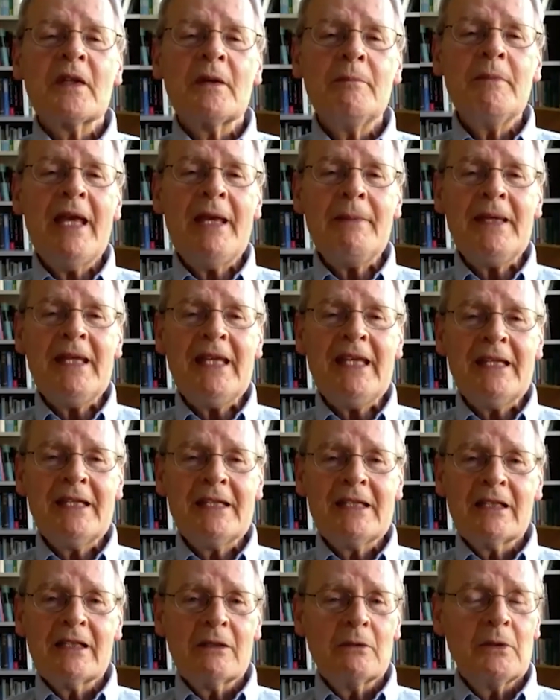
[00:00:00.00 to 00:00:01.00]
Maybe
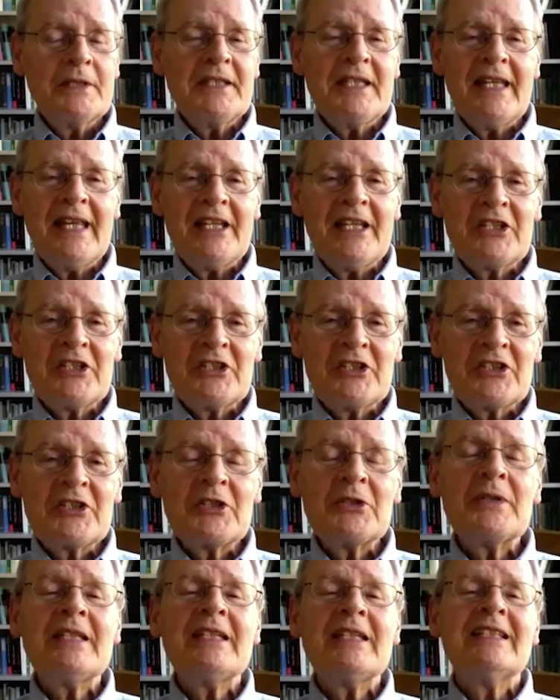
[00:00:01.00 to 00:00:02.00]
what the agent's
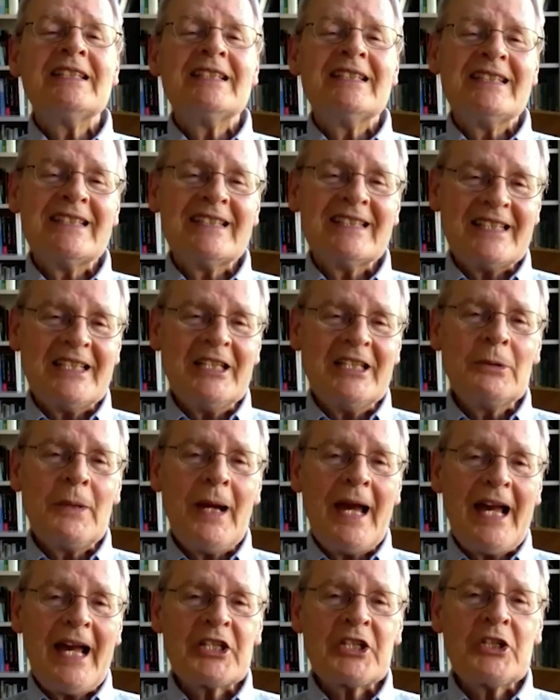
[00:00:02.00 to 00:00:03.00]
doing is
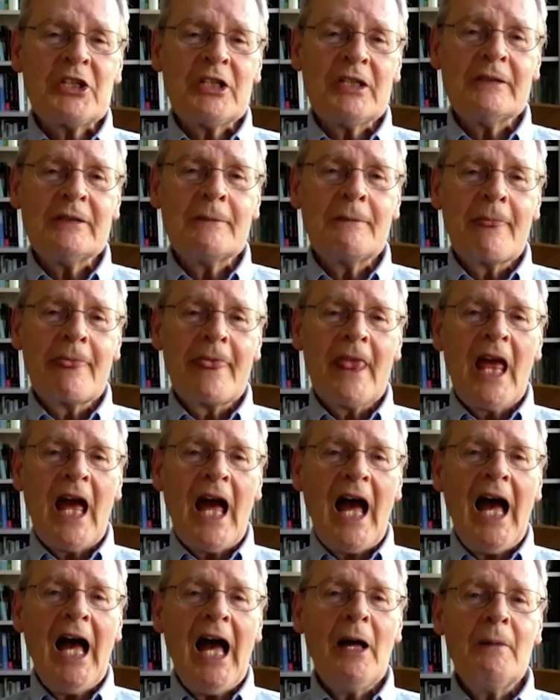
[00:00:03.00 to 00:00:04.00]
irrational,
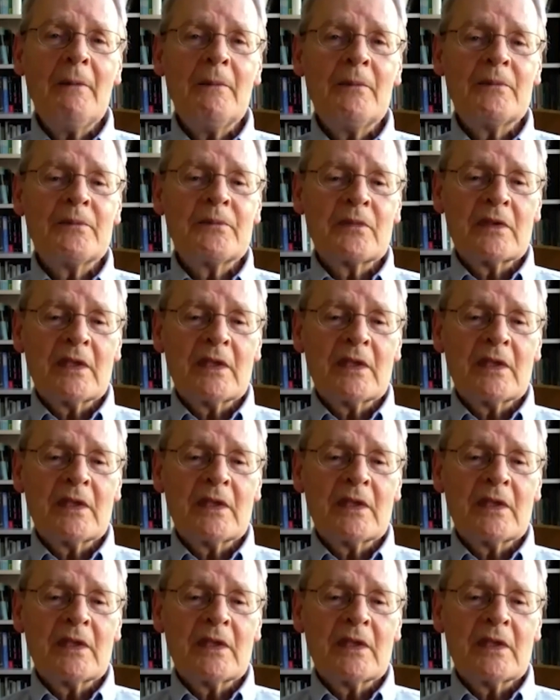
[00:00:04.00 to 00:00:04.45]
um,